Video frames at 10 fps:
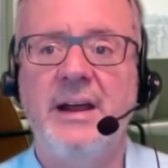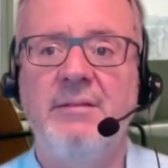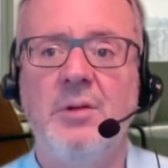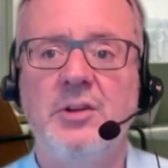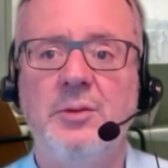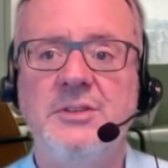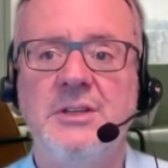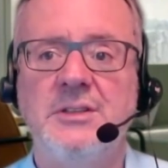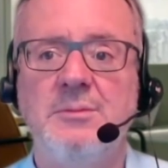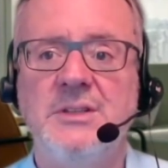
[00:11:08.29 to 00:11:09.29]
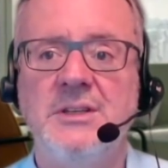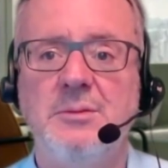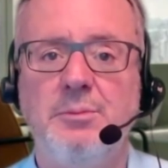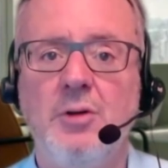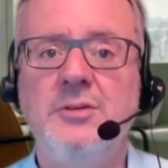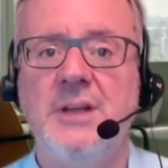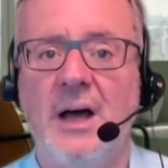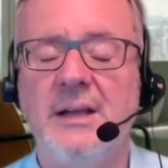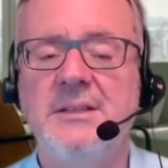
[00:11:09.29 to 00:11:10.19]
have multiple systems is imposed on